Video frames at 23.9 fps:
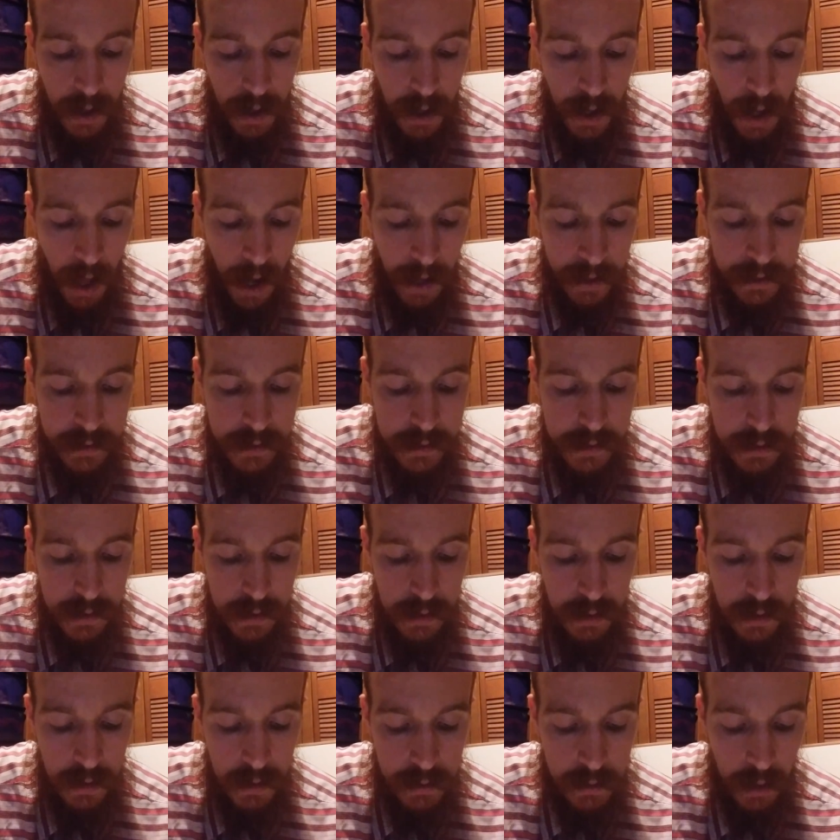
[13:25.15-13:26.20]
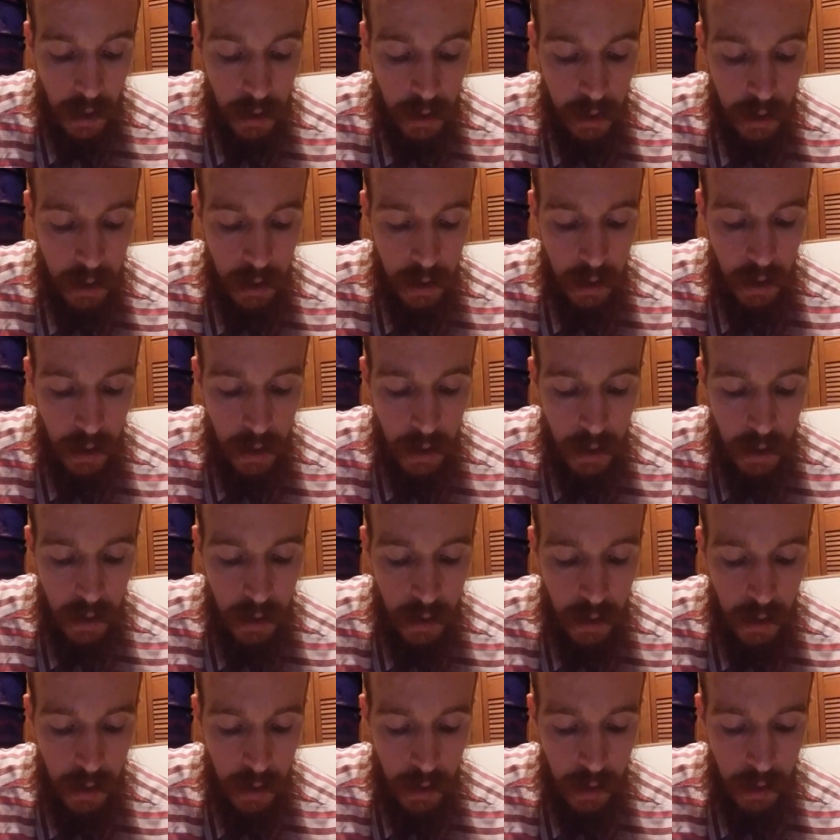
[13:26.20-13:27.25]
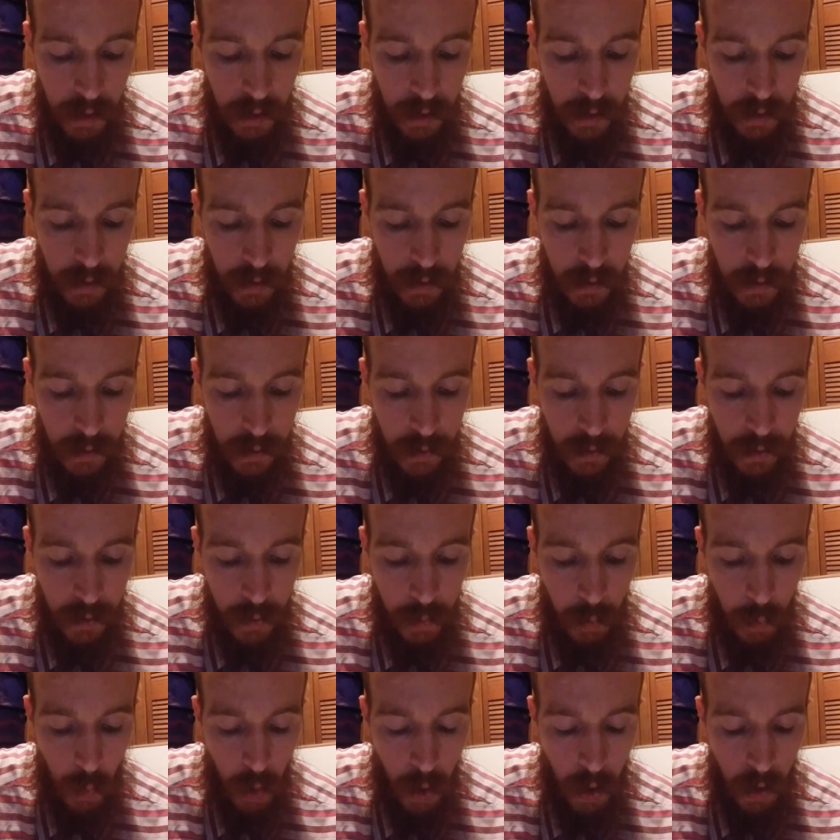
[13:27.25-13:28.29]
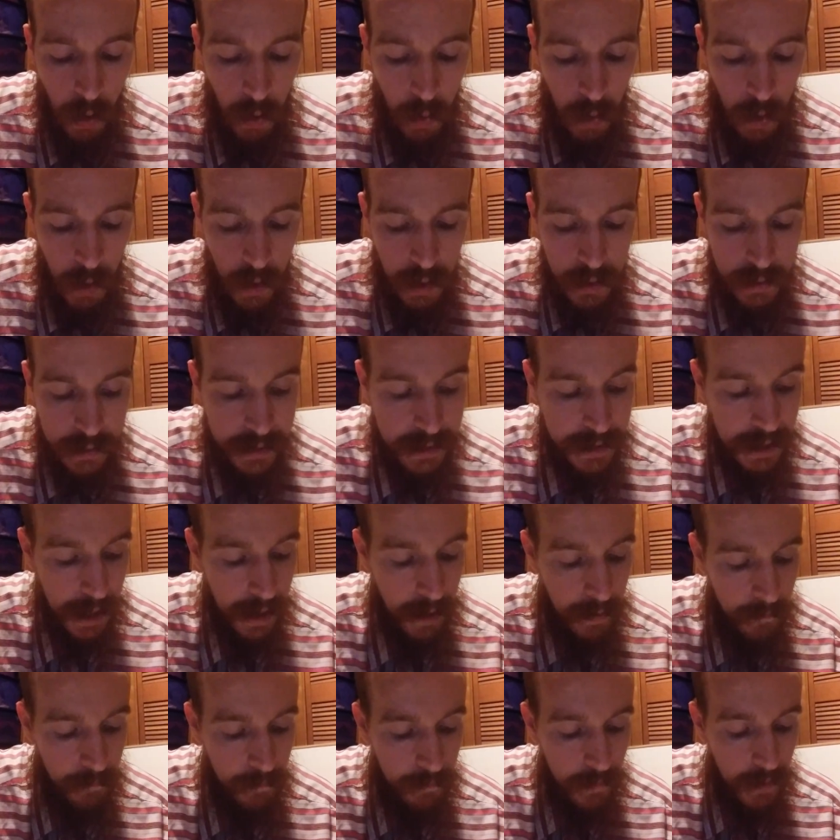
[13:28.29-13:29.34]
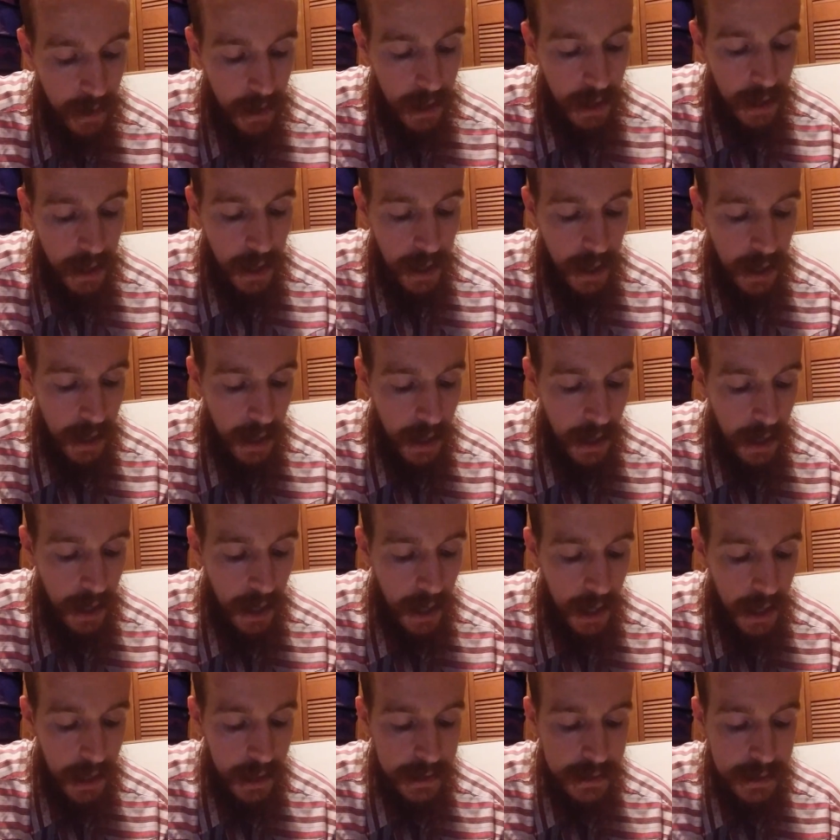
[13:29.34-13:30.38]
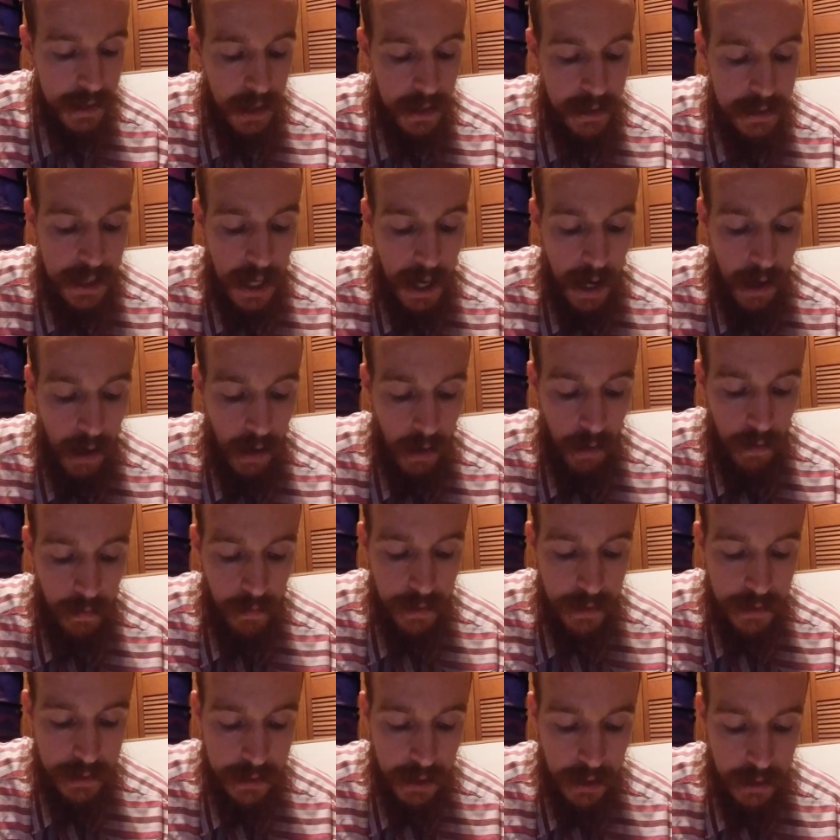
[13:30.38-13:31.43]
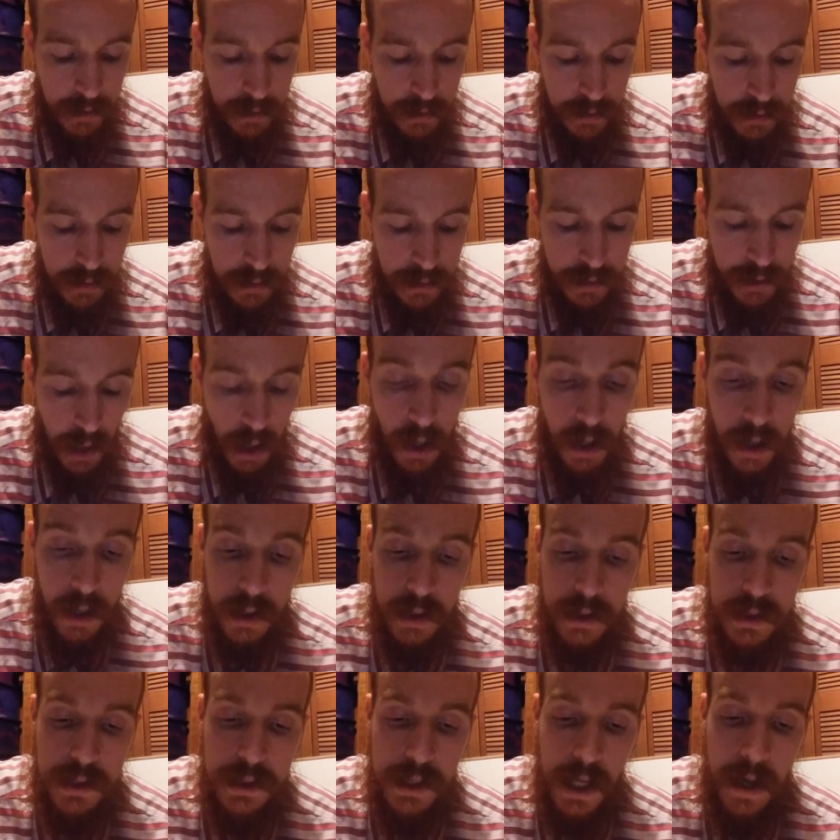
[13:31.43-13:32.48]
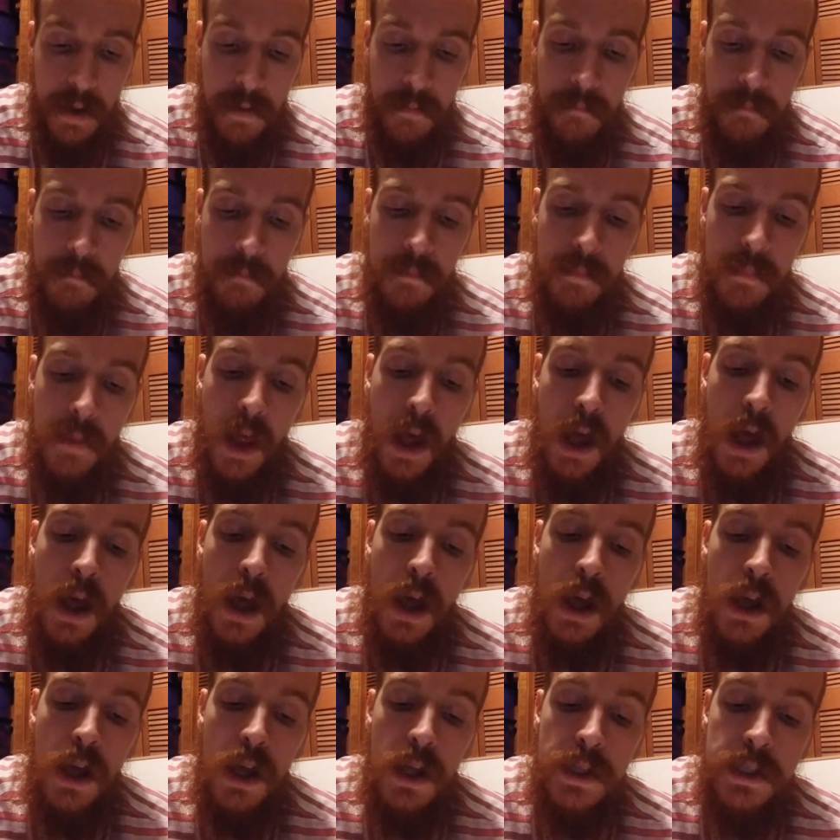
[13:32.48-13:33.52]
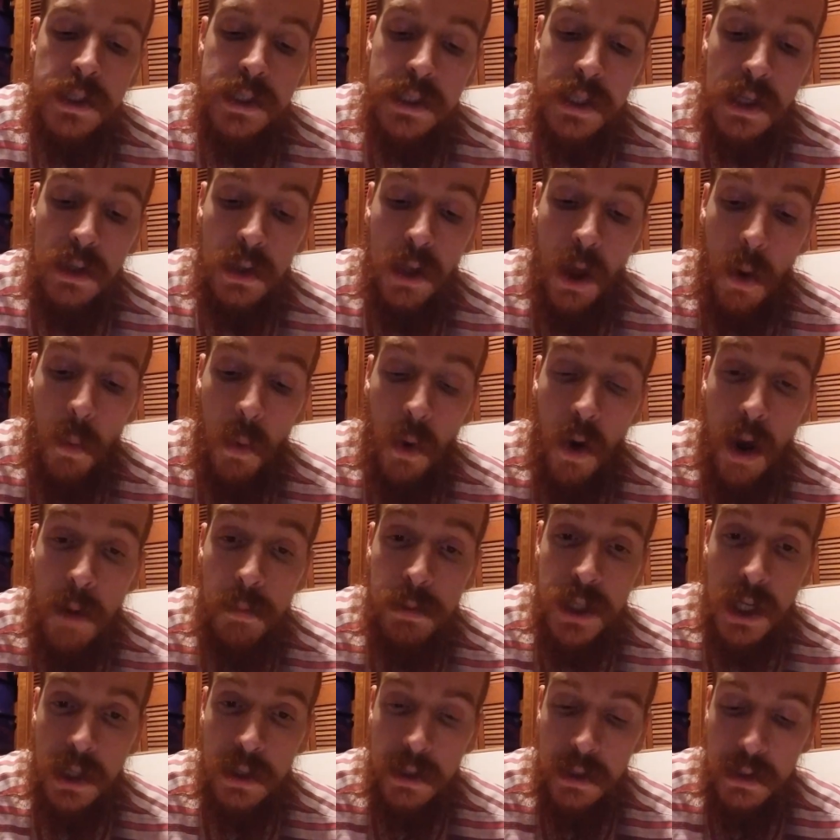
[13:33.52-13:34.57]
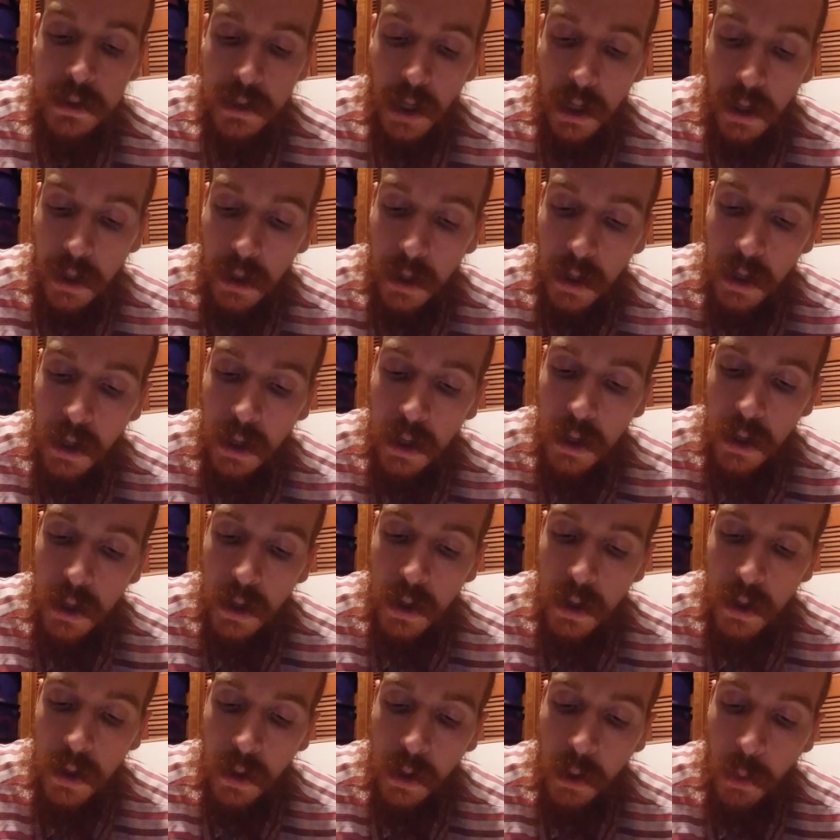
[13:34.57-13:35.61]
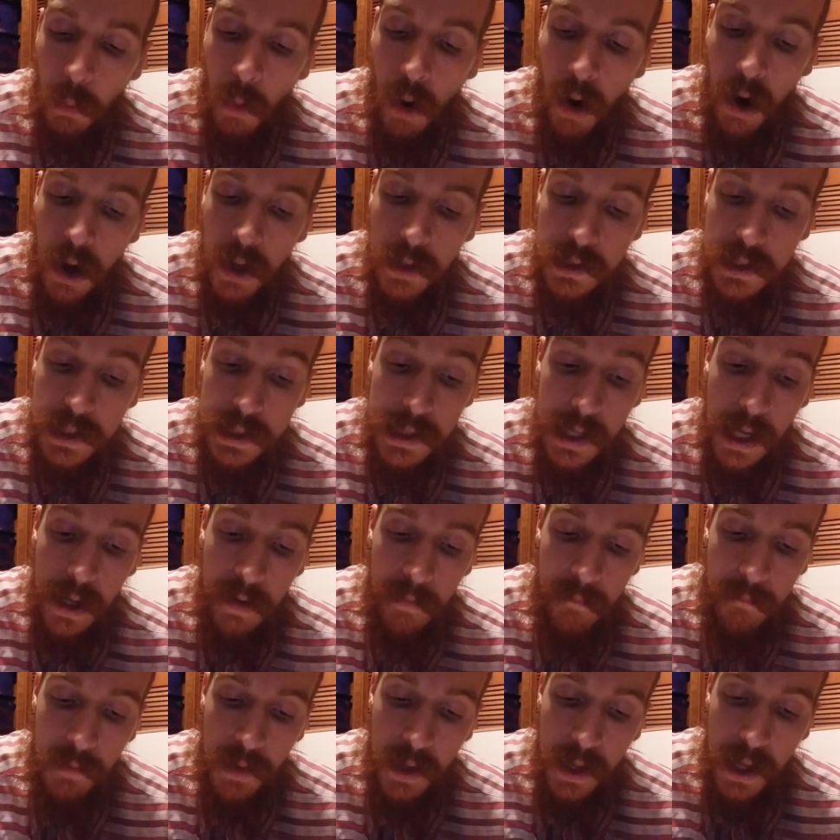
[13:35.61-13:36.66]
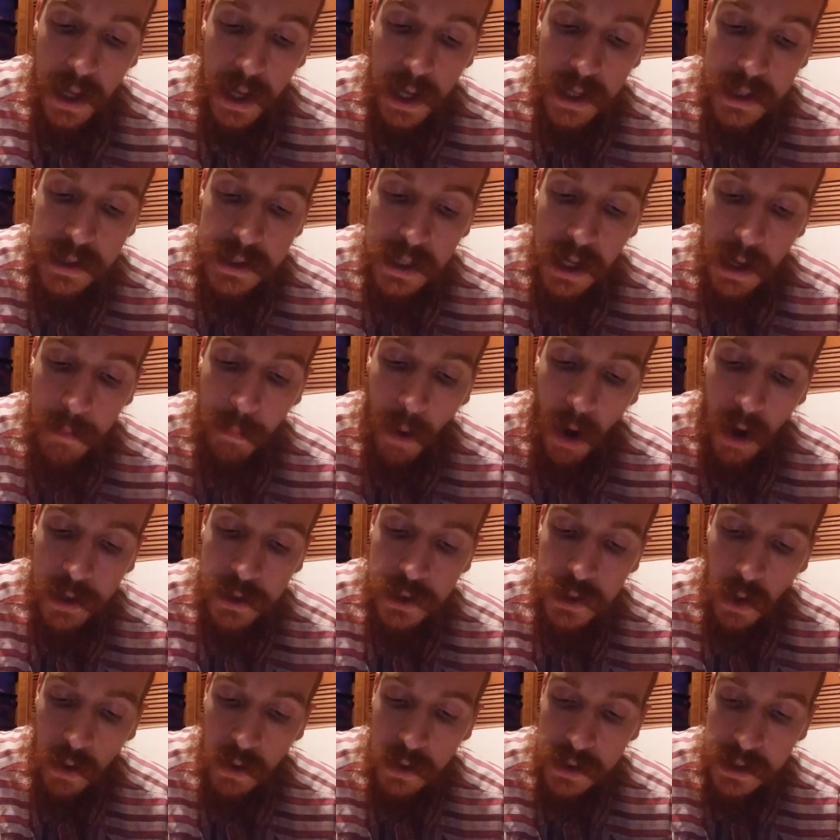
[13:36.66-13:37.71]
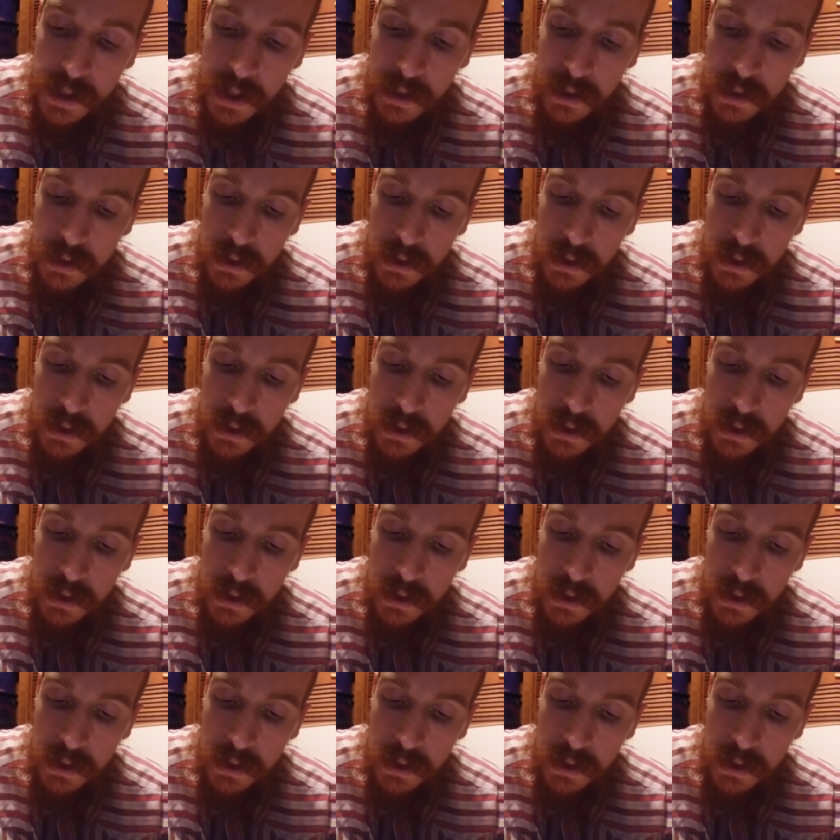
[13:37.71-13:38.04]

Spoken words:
Asked Tung Kwa Tze. It is in a terror, said Chuang Tze. Still lower, objected Tung Kwa Tze. It is in a potsherd, said